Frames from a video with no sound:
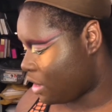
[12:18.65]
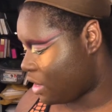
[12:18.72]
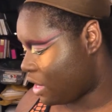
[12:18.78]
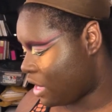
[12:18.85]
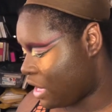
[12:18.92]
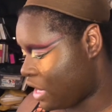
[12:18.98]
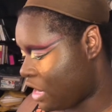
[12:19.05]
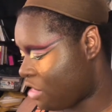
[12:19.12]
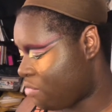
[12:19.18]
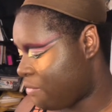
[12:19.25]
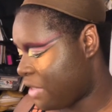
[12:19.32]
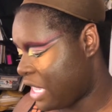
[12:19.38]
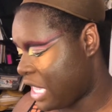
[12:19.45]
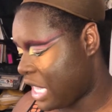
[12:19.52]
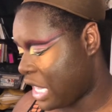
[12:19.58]
And it's
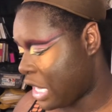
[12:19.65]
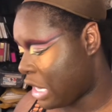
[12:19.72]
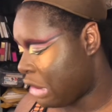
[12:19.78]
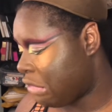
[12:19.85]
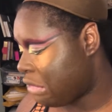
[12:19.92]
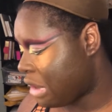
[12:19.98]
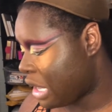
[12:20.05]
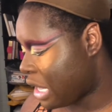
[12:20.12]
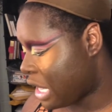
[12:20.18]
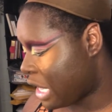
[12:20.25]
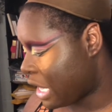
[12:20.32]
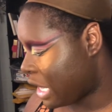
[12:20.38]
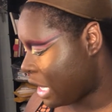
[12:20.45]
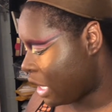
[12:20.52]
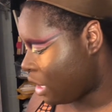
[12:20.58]
be
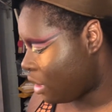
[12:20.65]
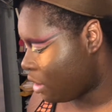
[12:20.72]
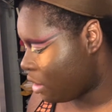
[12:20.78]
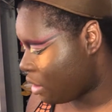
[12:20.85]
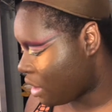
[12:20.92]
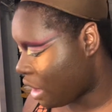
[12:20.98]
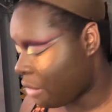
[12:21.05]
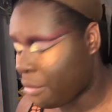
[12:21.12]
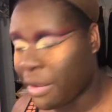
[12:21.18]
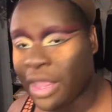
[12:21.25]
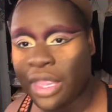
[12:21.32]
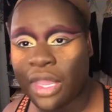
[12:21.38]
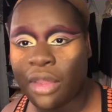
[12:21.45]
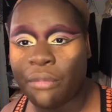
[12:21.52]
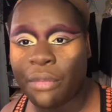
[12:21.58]
okay, I reckon.